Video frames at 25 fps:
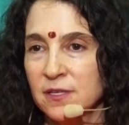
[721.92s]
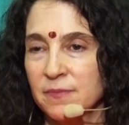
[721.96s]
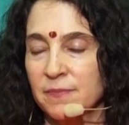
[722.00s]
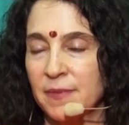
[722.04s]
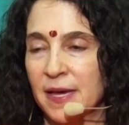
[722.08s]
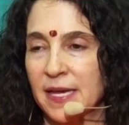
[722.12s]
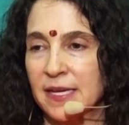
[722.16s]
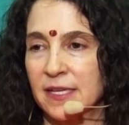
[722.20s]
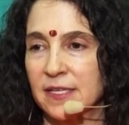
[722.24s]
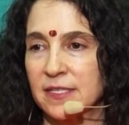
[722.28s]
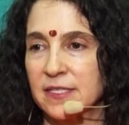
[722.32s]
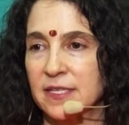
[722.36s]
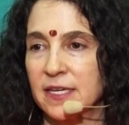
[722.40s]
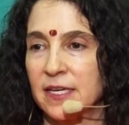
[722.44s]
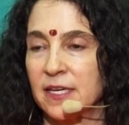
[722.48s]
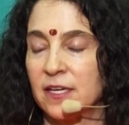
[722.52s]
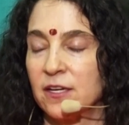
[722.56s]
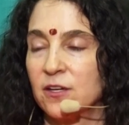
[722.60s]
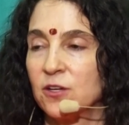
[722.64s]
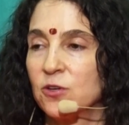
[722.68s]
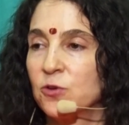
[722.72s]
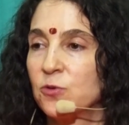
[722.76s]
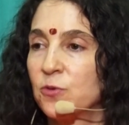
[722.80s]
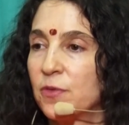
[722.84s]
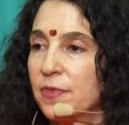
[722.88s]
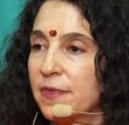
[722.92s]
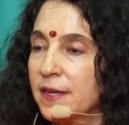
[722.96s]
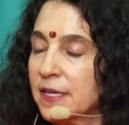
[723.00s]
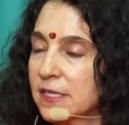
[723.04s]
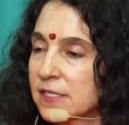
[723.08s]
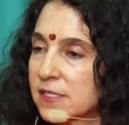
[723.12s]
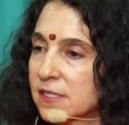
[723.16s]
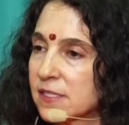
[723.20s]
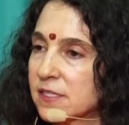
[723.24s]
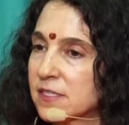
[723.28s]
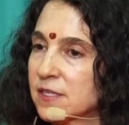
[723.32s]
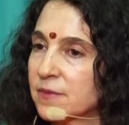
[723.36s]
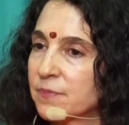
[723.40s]
to meditate, who
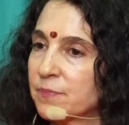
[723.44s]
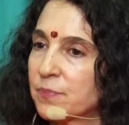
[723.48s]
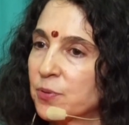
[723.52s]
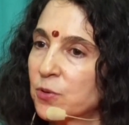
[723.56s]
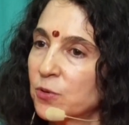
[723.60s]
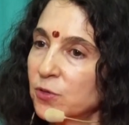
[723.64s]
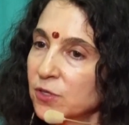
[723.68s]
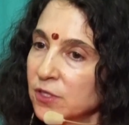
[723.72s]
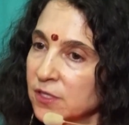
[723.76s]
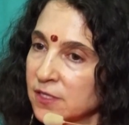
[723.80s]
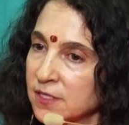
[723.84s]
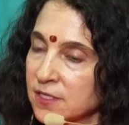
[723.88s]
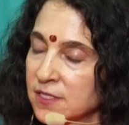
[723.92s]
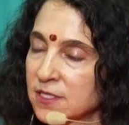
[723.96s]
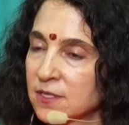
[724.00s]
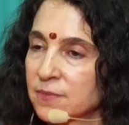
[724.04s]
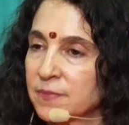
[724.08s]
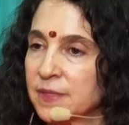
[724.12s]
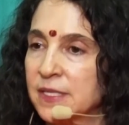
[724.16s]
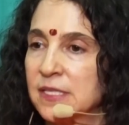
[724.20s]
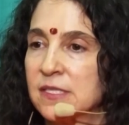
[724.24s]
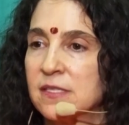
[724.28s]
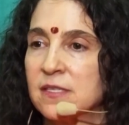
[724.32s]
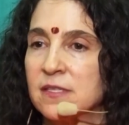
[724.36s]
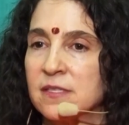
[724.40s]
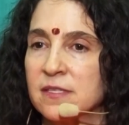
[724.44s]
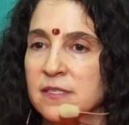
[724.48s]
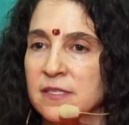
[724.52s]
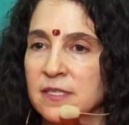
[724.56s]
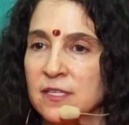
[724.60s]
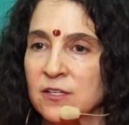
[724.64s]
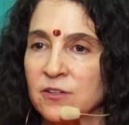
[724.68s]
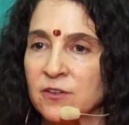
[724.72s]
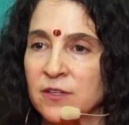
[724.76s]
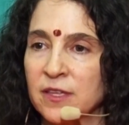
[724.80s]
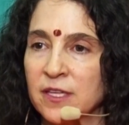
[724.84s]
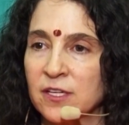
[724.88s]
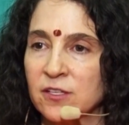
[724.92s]
thinks it's important to be
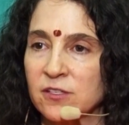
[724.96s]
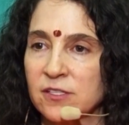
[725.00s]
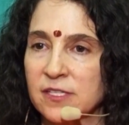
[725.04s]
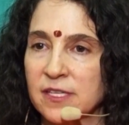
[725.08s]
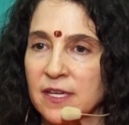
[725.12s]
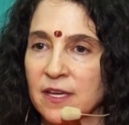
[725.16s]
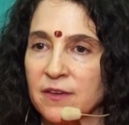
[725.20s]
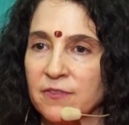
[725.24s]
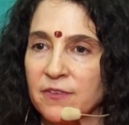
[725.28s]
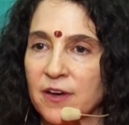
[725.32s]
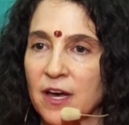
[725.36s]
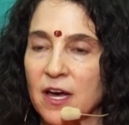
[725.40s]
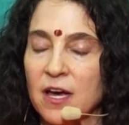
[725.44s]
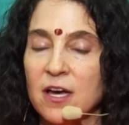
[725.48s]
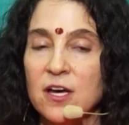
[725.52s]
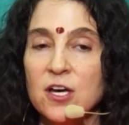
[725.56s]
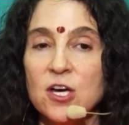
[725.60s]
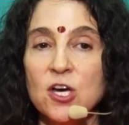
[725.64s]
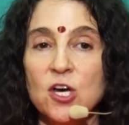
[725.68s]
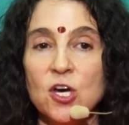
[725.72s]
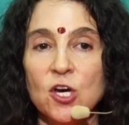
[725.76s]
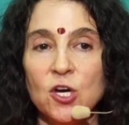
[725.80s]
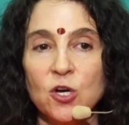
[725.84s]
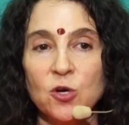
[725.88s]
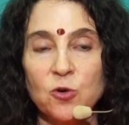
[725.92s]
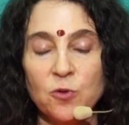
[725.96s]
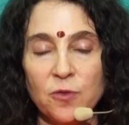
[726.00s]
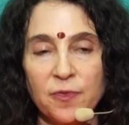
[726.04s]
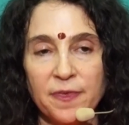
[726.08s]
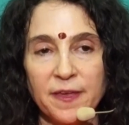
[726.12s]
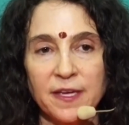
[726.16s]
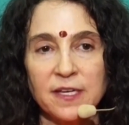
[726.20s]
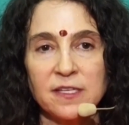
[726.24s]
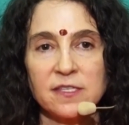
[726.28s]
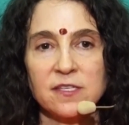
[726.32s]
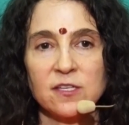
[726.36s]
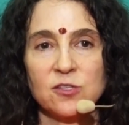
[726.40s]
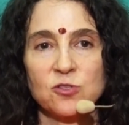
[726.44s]
sincere in their seva, who
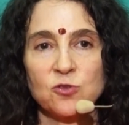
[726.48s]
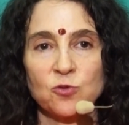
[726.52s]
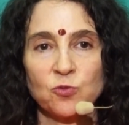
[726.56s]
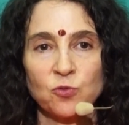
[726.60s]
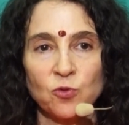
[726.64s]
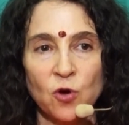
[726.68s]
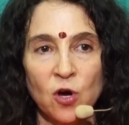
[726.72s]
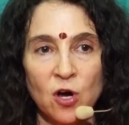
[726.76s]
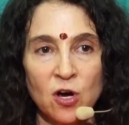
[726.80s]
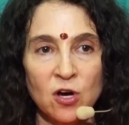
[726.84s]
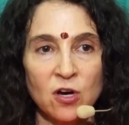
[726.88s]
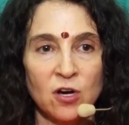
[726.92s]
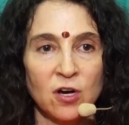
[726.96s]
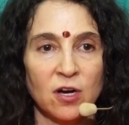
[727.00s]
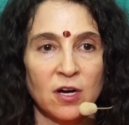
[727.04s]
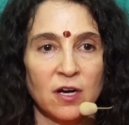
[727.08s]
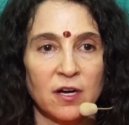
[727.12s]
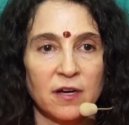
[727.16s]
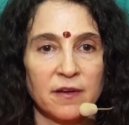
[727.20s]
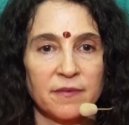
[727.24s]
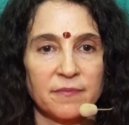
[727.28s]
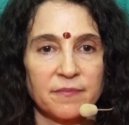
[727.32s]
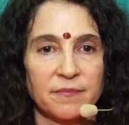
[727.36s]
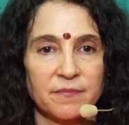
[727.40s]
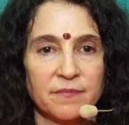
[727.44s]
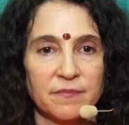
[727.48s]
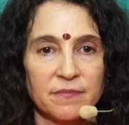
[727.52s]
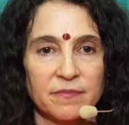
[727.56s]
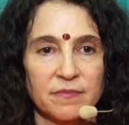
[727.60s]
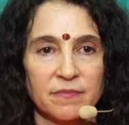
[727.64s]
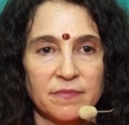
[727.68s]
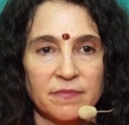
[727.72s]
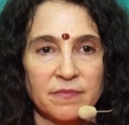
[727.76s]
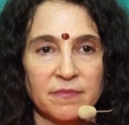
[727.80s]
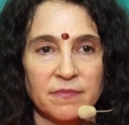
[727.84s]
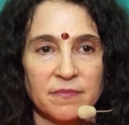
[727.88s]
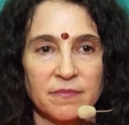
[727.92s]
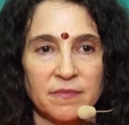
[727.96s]
thinks it's wrong
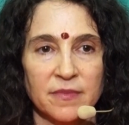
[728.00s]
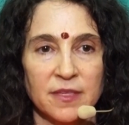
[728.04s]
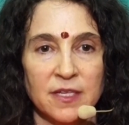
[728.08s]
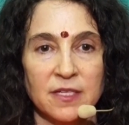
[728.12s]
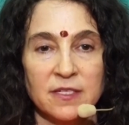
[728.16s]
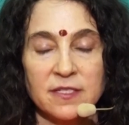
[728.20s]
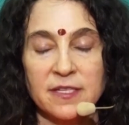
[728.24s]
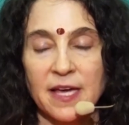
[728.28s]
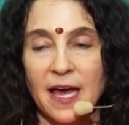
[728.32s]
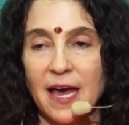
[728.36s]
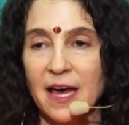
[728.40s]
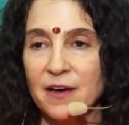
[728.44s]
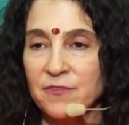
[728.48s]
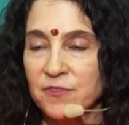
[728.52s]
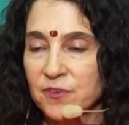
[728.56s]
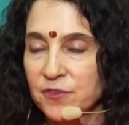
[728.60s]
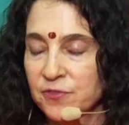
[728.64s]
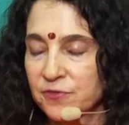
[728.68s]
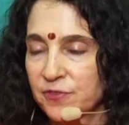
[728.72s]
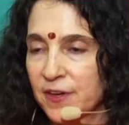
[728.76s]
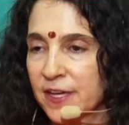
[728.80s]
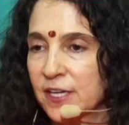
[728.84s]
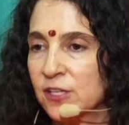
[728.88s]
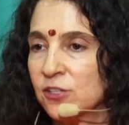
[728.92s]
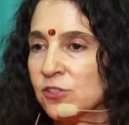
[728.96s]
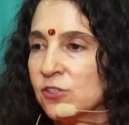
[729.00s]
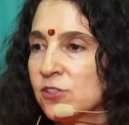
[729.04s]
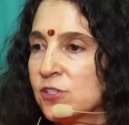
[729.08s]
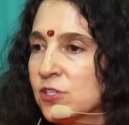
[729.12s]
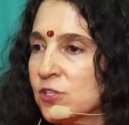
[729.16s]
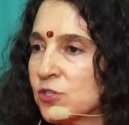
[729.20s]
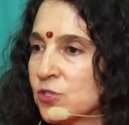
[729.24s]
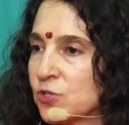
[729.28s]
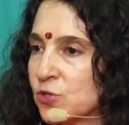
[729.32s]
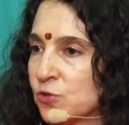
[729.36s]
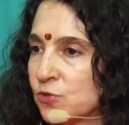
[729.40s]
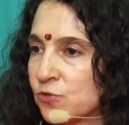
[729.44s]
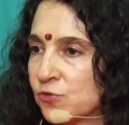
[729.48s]
to have affairs
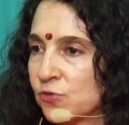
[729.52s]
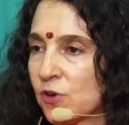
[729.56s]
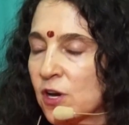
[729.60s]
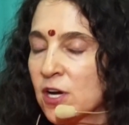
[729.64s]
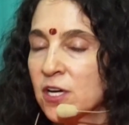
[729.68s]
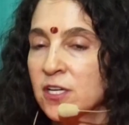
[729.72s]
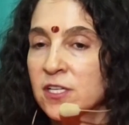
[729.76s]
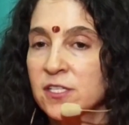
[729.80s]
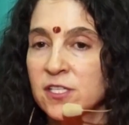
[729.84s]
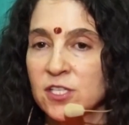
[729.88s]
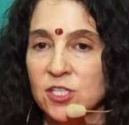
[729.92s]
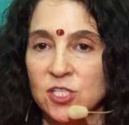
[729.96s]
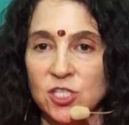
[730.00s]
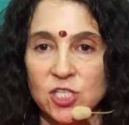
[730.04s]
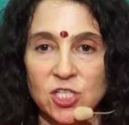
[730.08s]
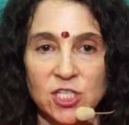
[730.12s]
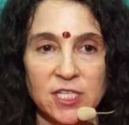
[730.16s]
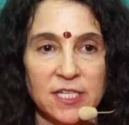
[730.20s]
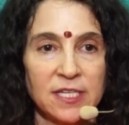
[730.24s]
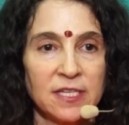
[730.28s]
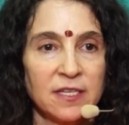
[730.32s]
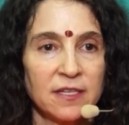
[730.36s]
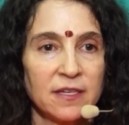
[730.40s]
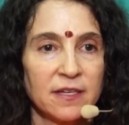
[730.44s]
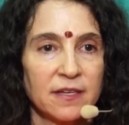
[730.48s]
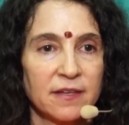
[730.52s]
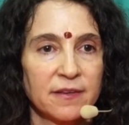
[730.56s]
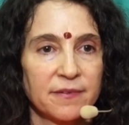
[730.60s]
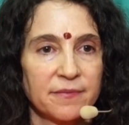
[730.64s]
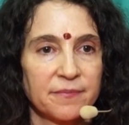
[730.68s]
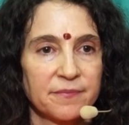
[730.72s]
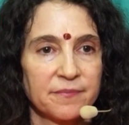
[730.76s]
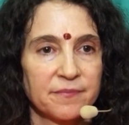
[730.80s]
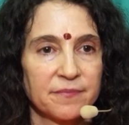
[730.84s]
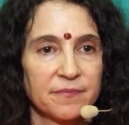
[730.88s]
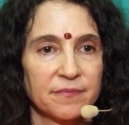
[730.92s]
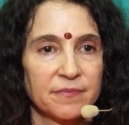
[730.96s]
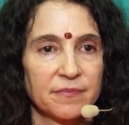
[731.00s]
and do drugs and cheat.
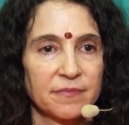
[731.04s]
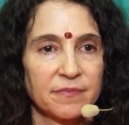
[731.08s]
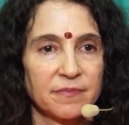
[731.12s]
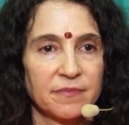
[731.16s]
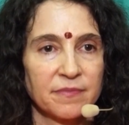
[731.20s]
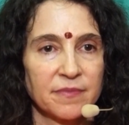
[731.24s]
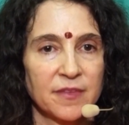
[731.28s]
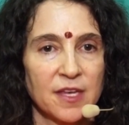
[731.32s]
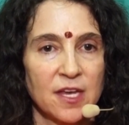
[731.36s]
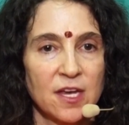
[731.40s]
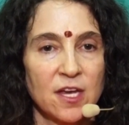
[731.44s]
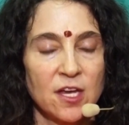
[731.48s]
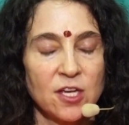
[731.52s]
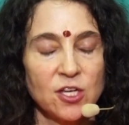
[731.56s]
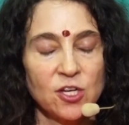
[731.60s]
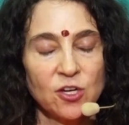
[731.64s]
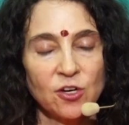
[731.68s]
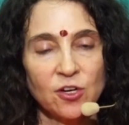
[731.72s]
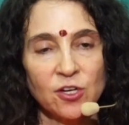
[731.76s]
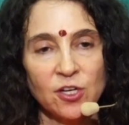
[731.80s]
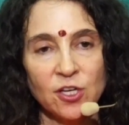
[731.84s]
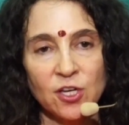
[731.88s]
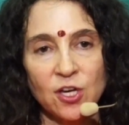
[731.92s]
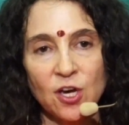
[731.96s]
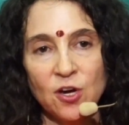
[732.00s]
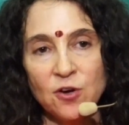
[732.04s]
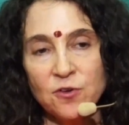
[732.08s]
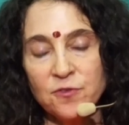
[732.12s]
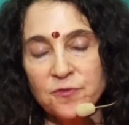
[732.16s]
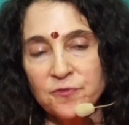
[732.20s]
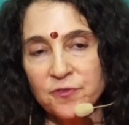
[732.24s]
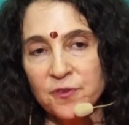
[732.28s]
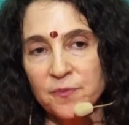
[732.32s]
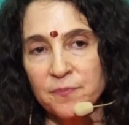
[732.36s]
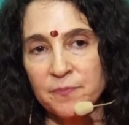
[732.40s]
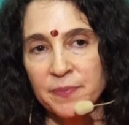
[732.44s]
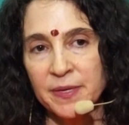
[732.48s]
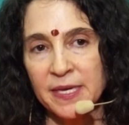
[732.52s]
You're going to go
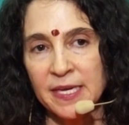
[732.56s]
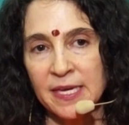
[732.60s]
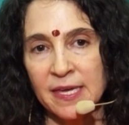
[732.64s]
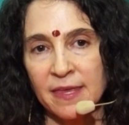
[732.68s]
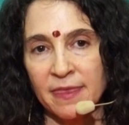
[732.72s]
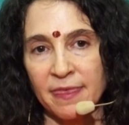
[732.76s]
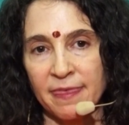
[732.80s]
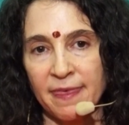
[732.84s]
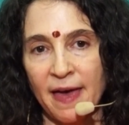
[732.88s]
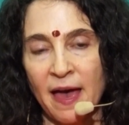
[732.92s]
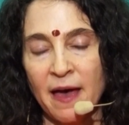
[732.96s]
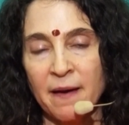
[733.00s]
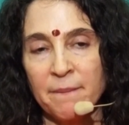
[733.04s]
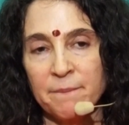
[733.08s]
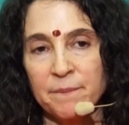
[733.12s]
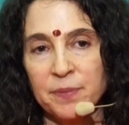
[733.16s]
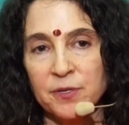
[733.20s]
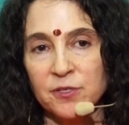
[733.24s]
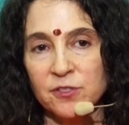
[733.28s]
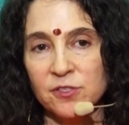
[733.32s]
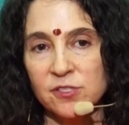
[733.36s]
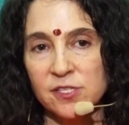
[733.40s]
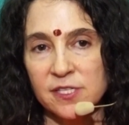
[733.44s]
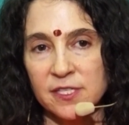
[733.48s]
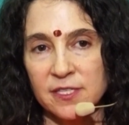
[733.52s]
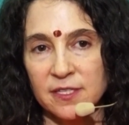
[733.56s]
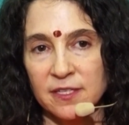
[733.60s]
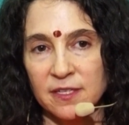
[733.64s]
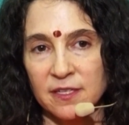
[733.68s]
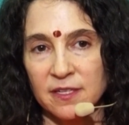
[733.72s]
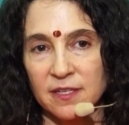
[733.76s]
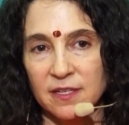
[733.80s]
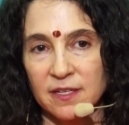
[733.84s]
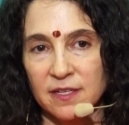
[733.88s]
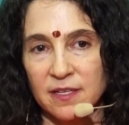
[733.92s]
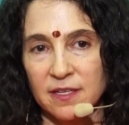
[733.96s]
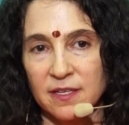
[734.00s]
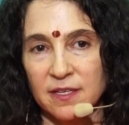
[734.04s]
from being that person
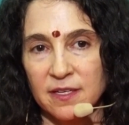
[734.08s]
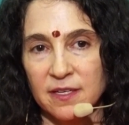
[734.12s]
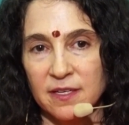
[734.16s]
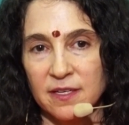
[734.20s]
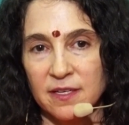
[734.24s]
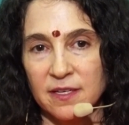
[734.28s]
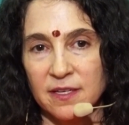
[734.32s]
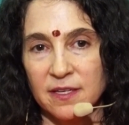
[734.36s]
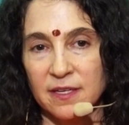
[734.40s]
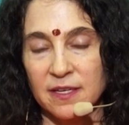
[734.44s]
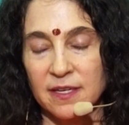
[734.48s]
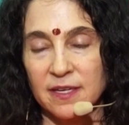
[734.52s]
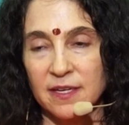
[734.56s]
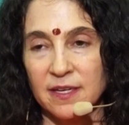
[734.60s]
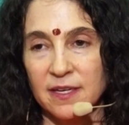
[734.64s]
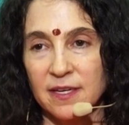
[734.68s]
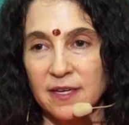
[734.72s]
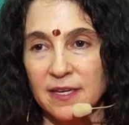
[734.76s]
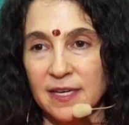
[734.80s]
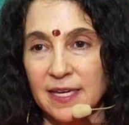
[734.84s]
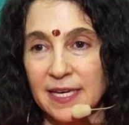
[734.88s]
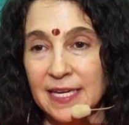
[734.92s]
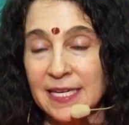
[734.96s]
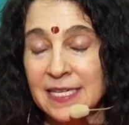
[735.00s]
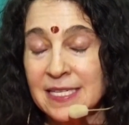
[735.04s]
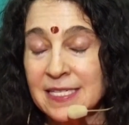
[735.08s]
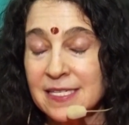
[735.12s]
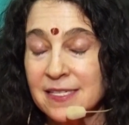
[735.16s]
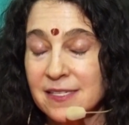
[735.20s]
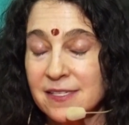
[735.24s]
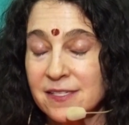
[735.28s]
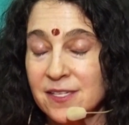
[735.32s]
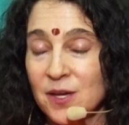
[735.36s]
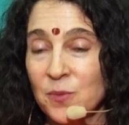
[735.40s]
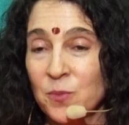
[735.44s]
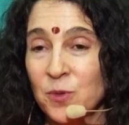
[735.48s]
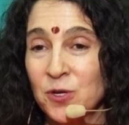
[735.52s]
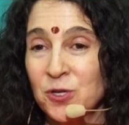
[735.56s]
into
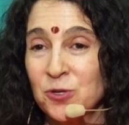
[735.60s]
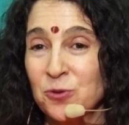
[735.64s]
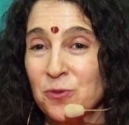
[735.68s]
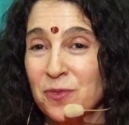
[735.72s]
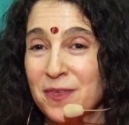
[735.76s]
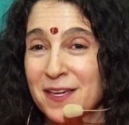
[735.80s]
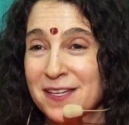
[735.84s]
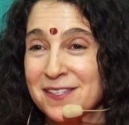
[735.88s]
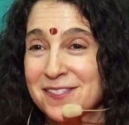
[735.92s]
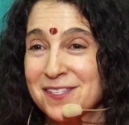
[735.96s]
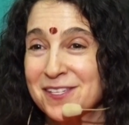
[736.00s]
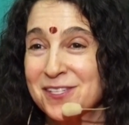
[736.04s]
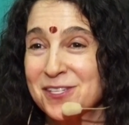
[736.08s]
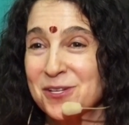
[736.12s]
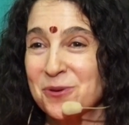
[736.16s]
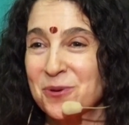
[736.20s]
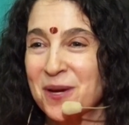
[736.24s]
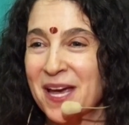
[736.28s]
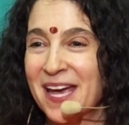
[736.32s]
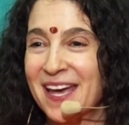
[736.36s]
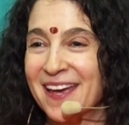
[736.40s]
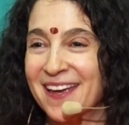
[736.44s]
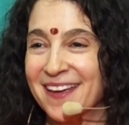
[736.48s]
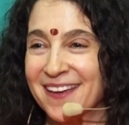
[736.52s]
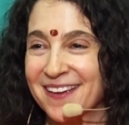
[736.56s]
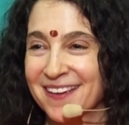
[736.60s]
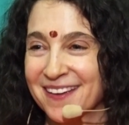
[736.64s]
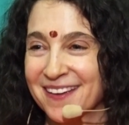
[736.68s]
someone who thinks it's okay.